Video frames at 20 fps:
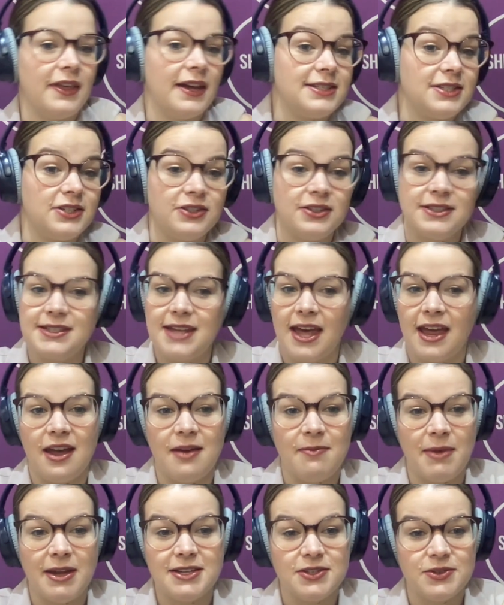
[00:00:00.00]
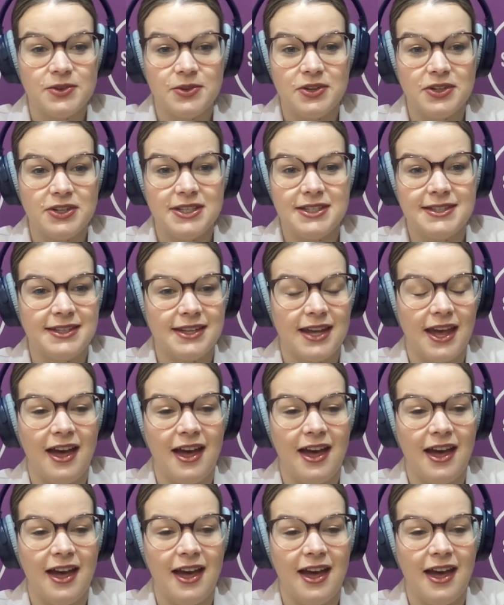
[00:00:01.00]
our students and our mentors.